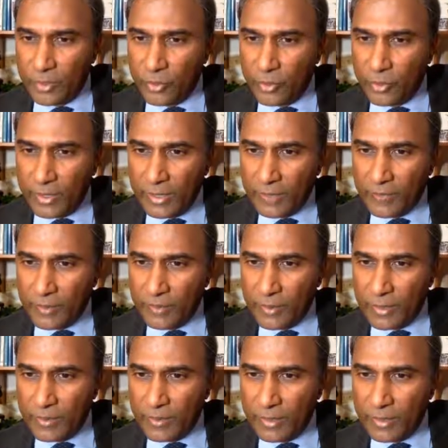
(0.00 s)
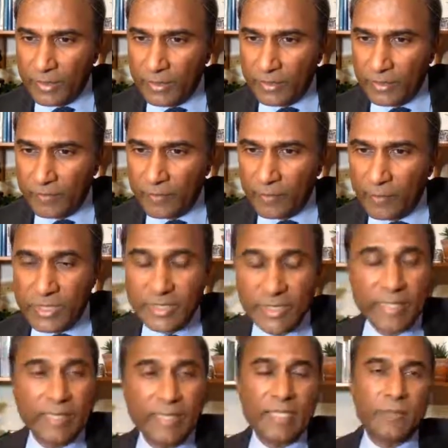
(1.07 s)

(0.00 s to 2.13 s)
You don't have to be there from a state.